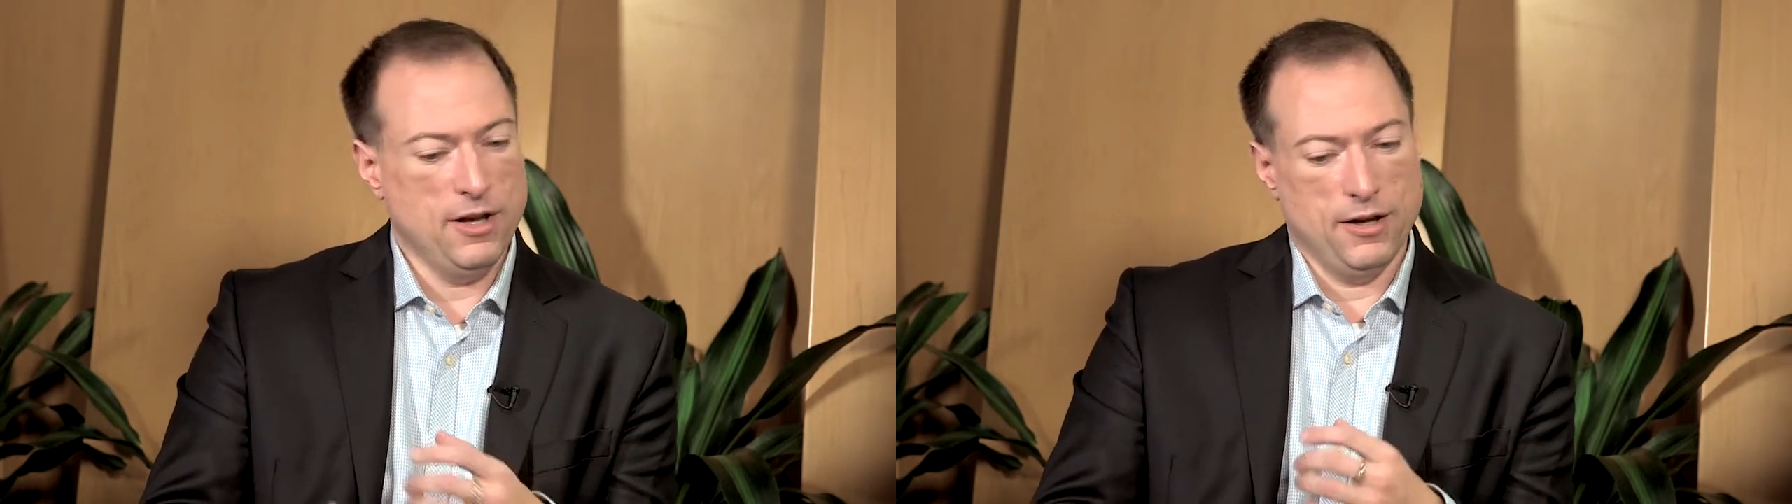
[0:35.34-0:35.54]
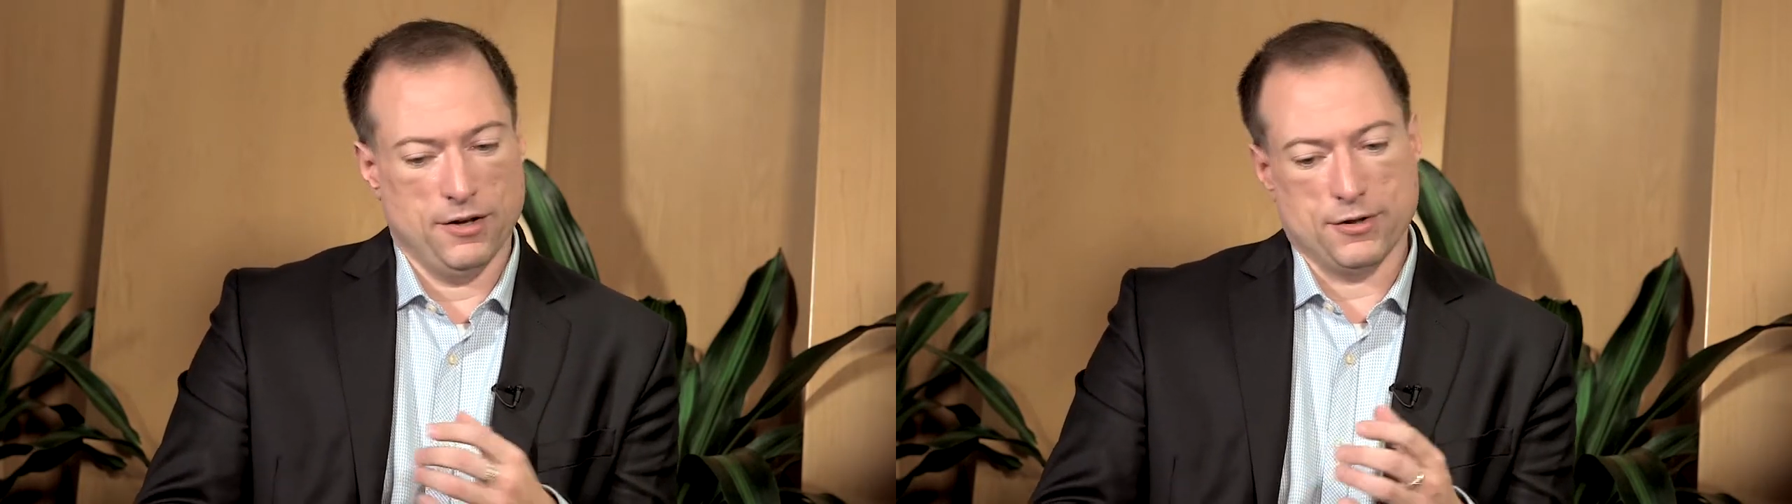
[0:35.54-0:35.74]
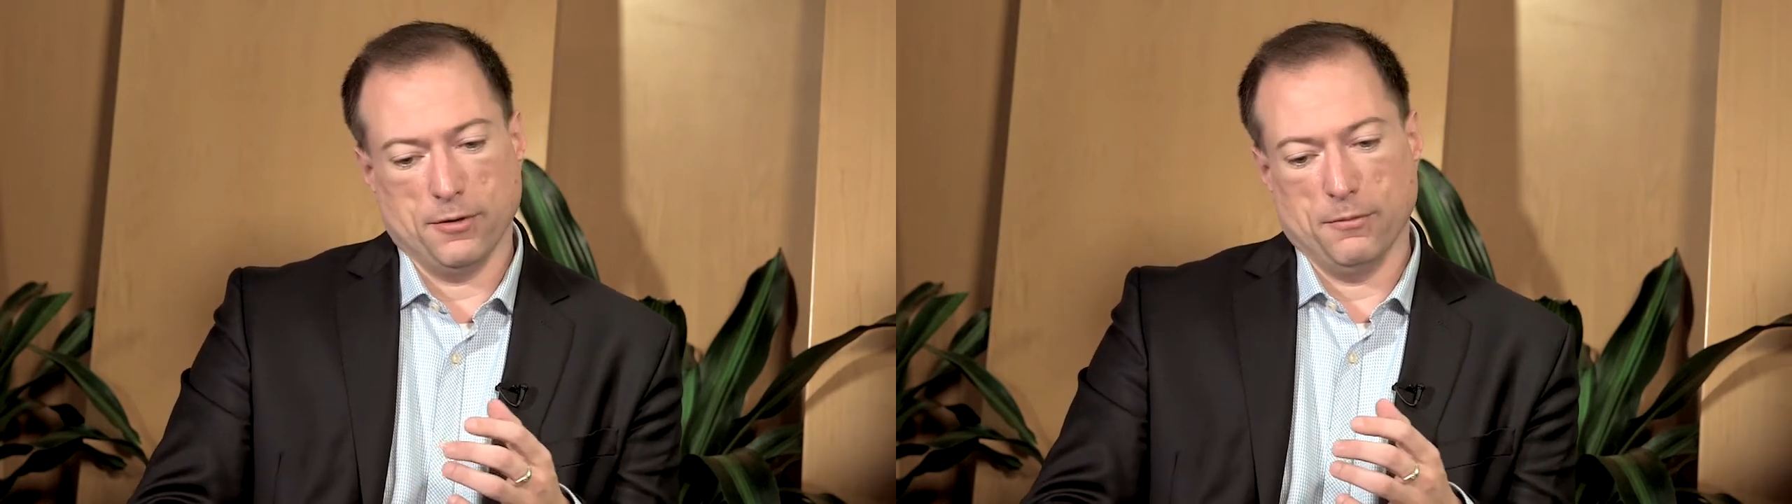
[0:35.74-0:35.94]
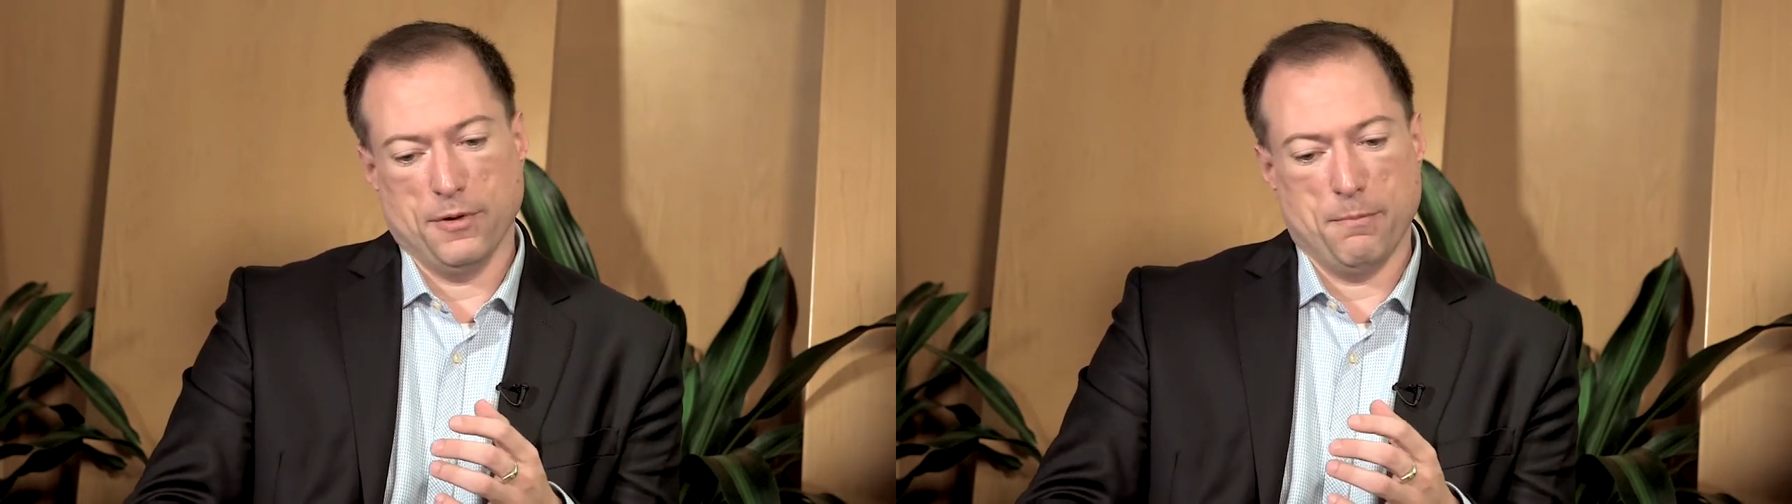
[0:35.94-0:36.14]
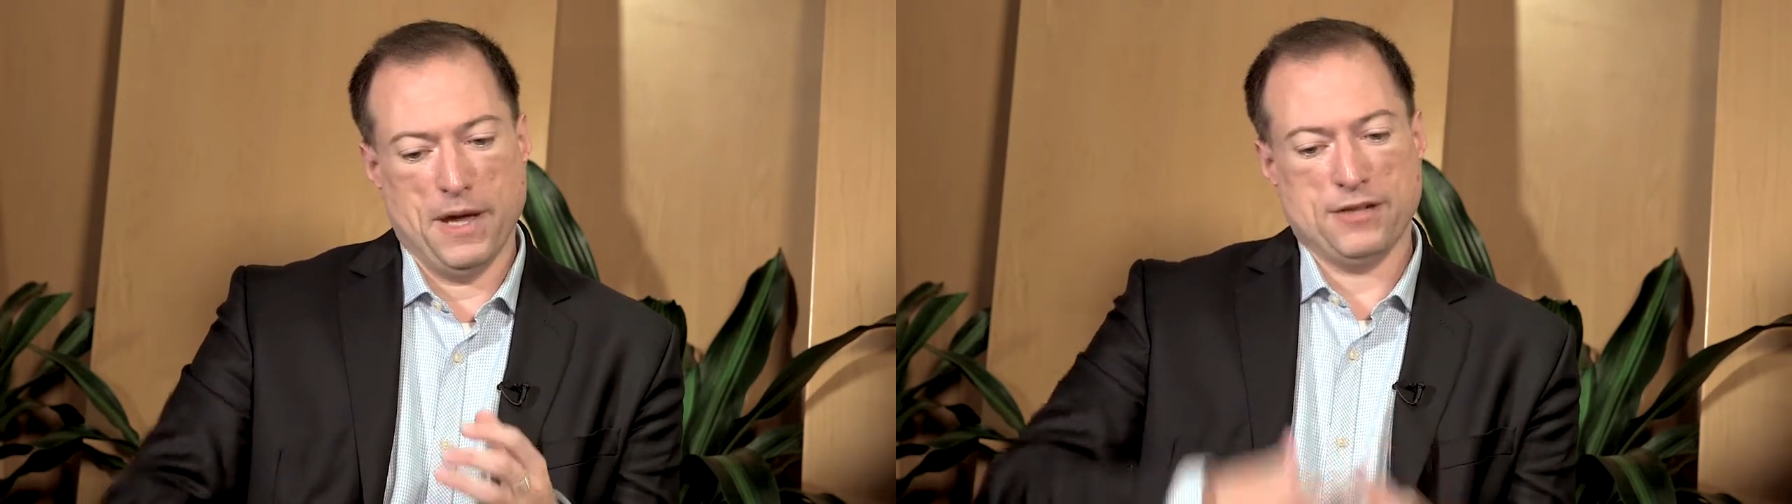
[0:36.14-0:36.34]
And so
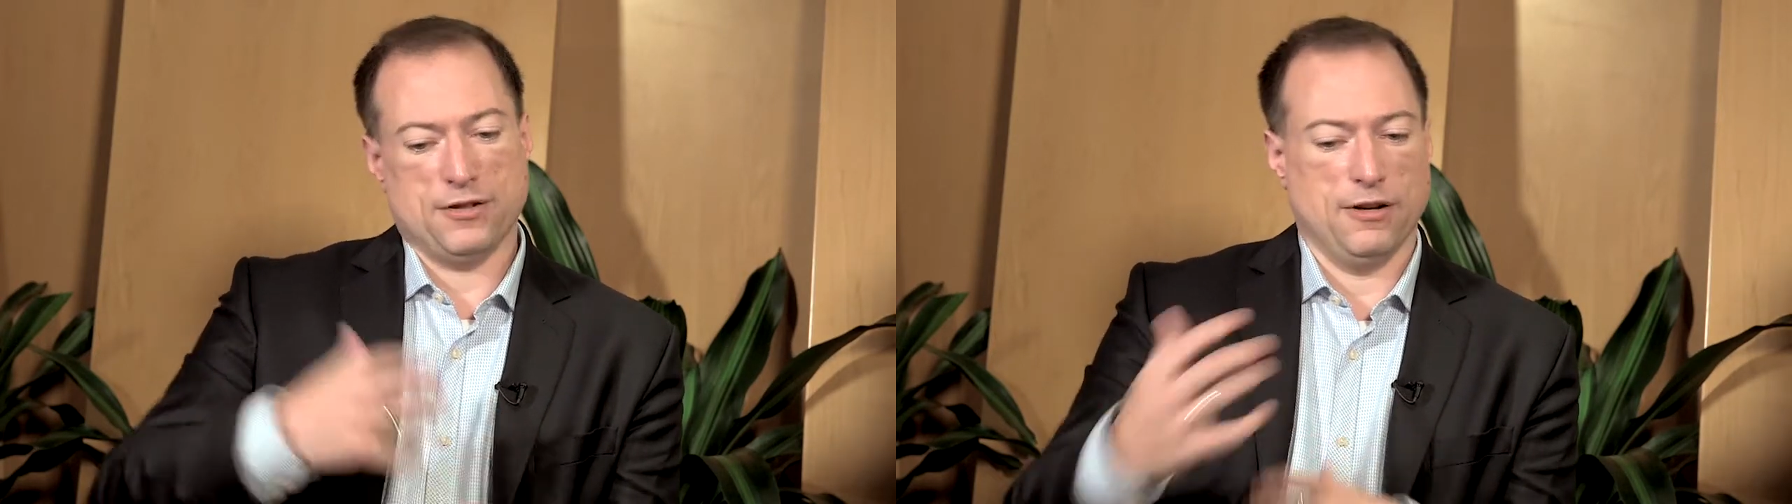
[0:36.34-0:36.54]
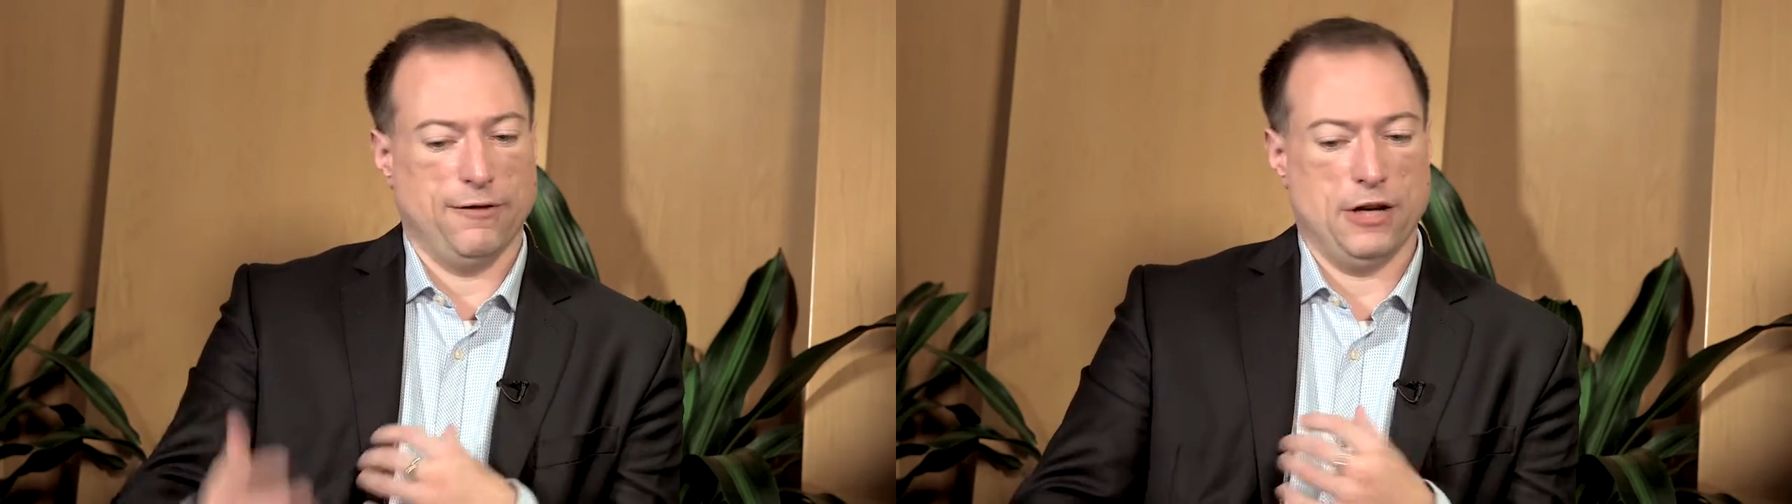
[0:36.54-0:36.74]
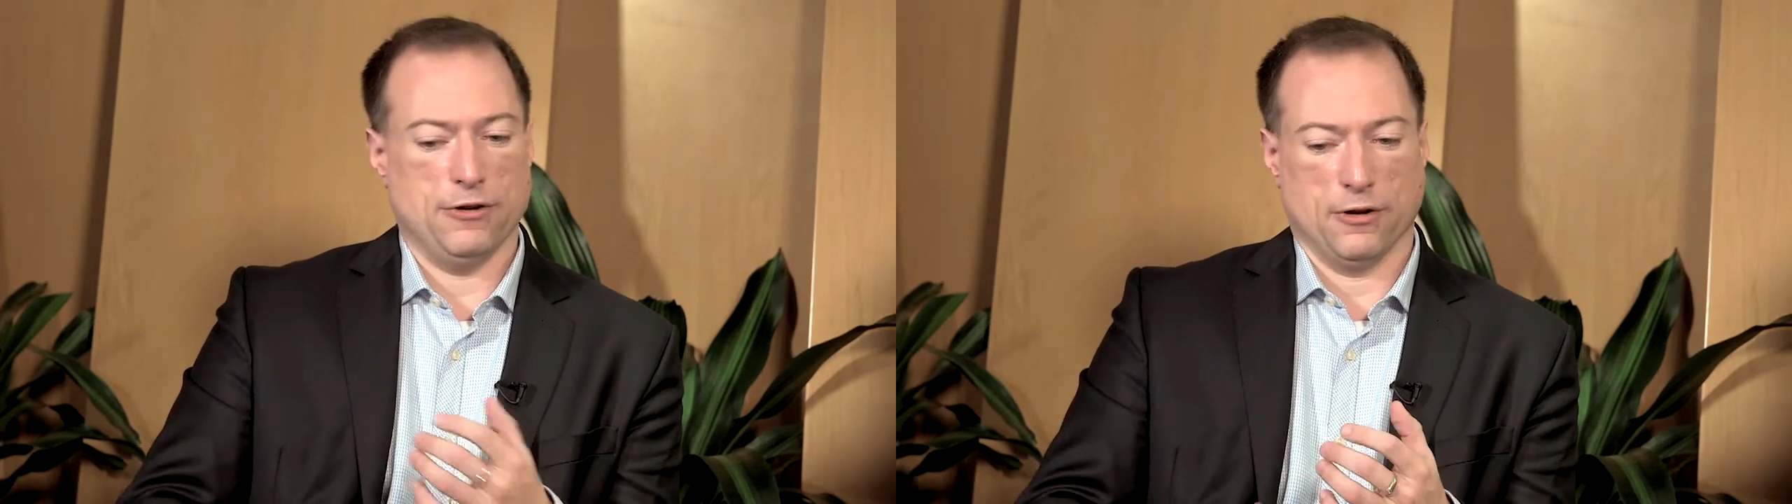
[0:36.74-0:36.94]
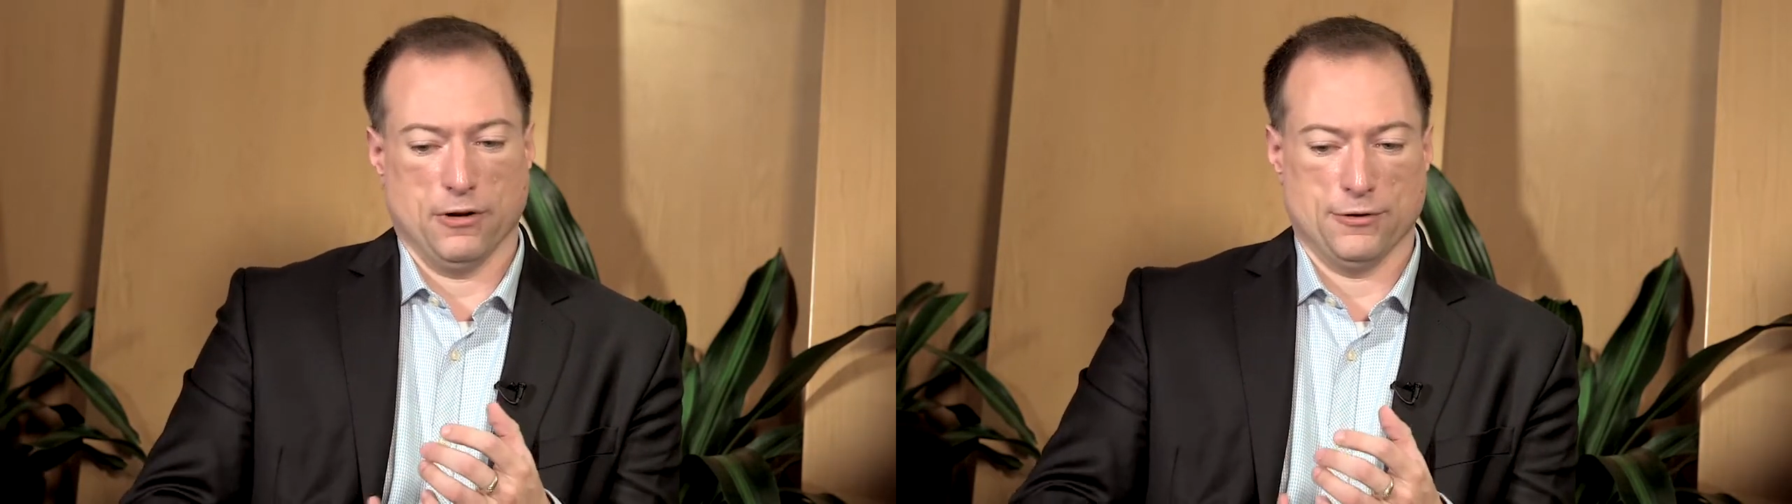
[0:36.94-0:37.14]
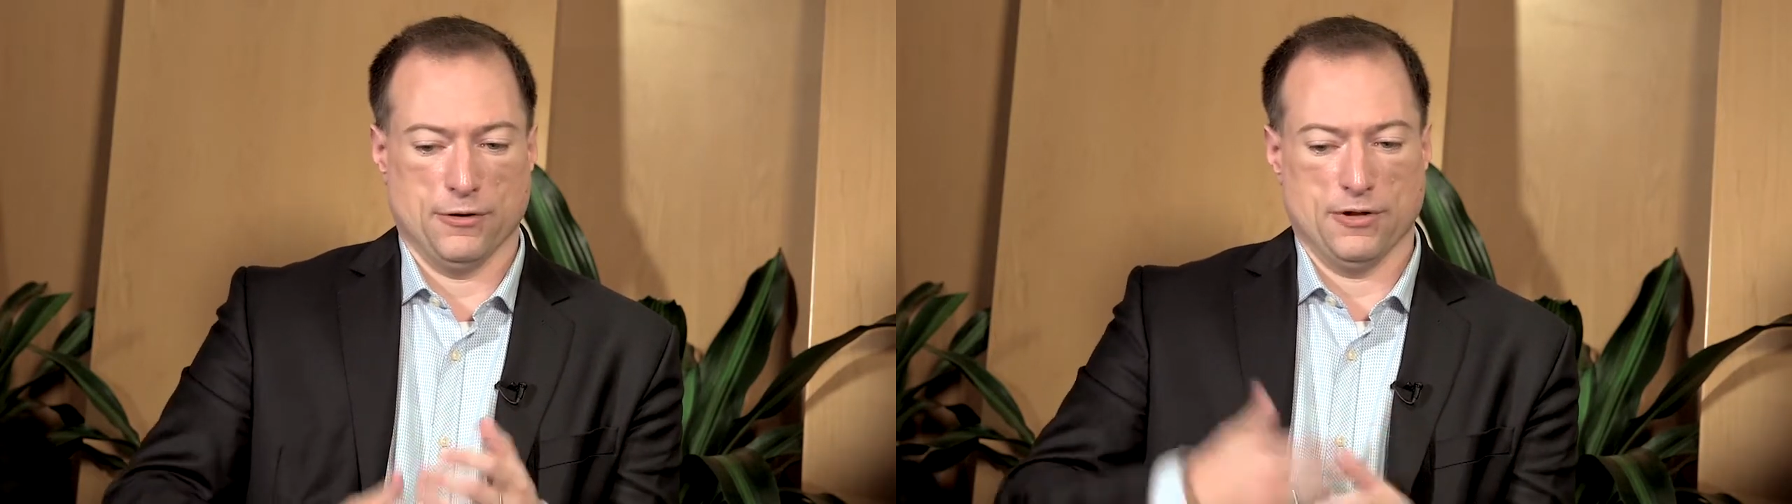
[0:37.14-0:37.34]
the best innovation
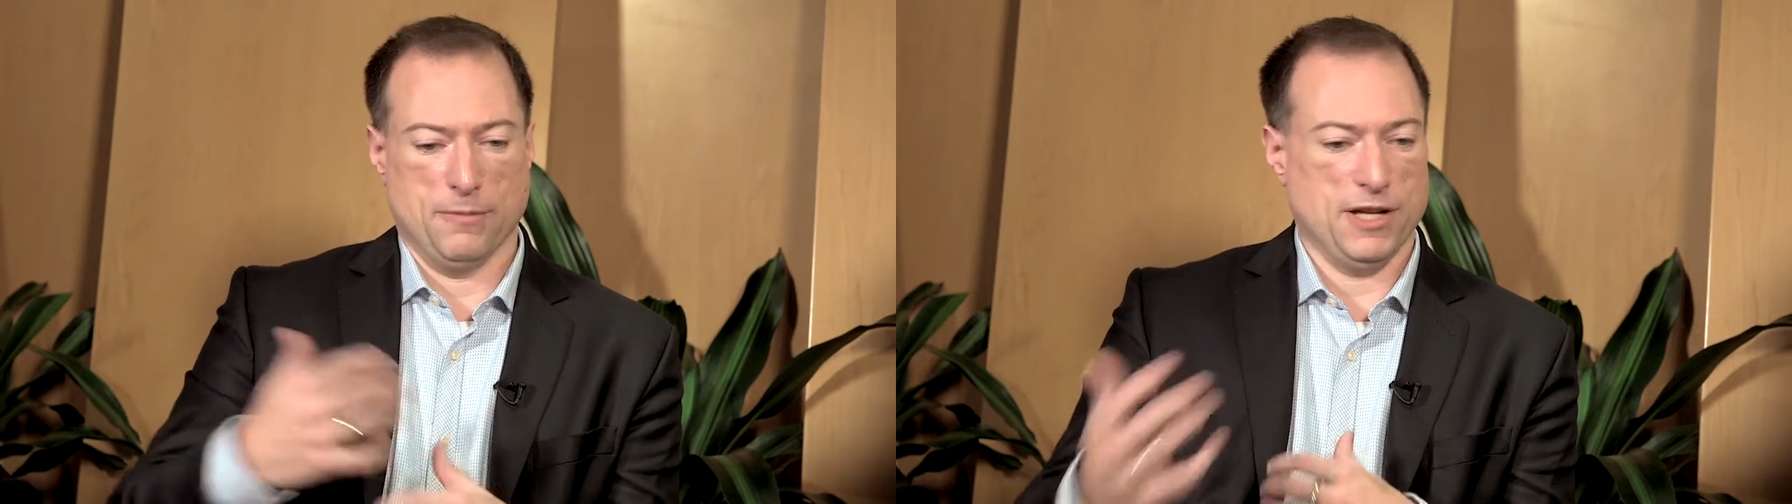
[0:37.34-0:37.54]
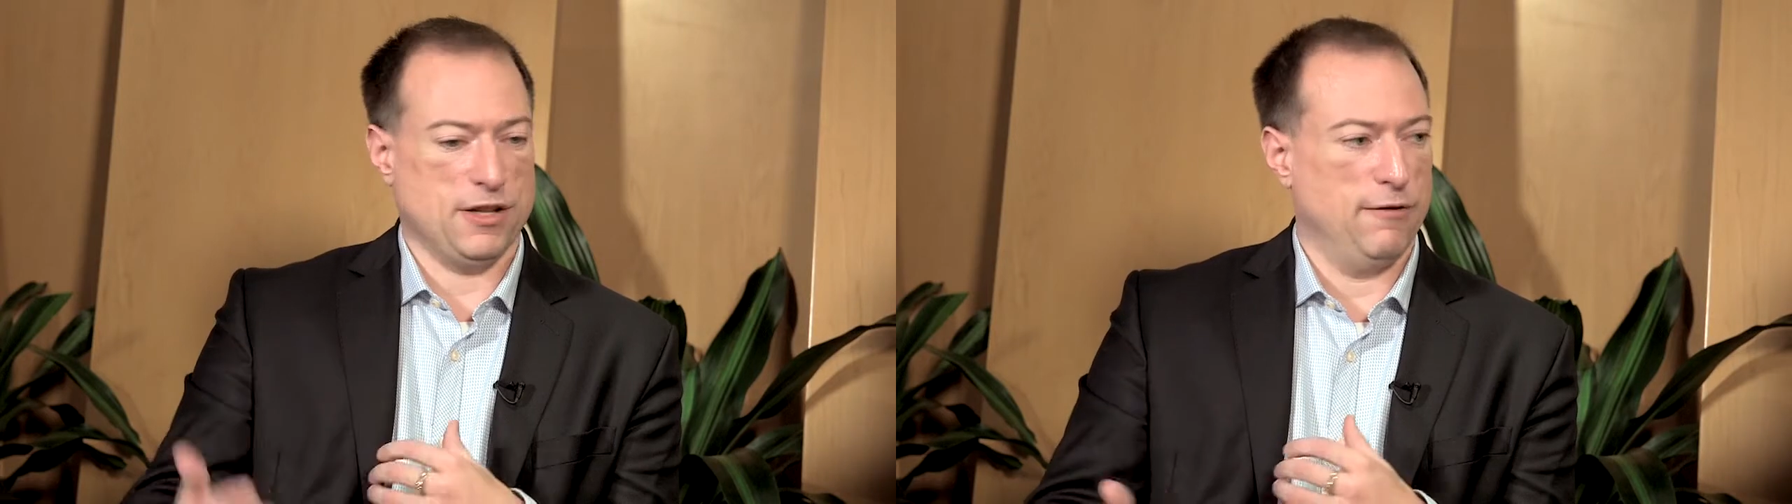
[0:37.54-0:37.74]
cultures and the best